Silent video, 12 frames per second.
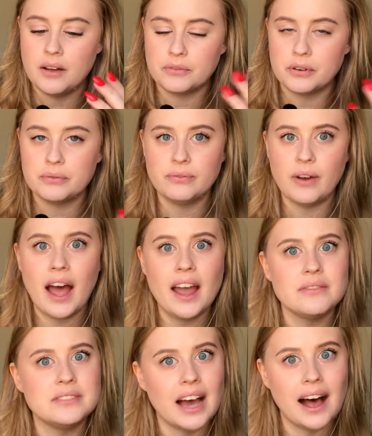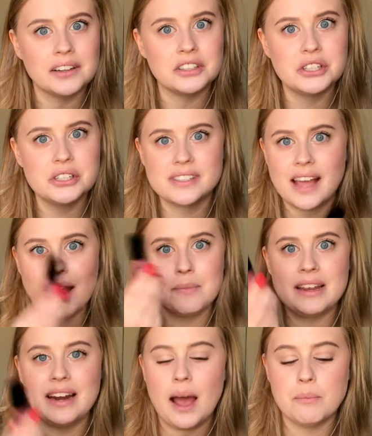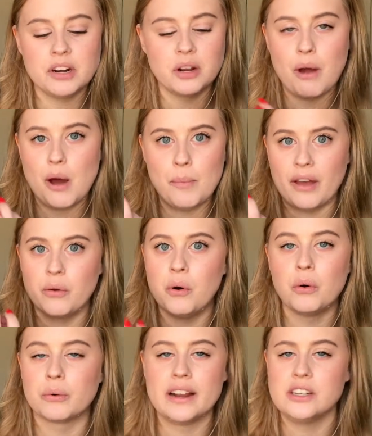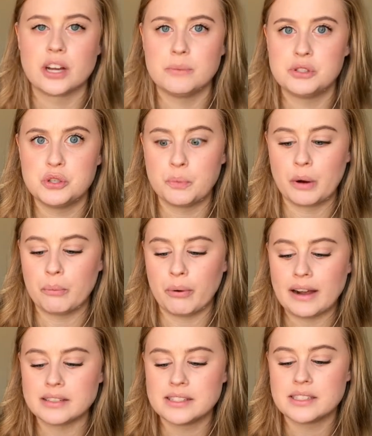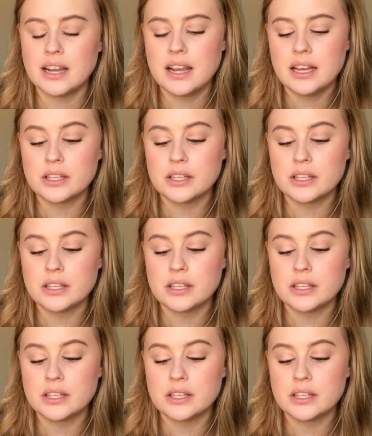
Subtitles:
for $5, I mean, I'm gonna go out and buy the whole range. I'm super impressed.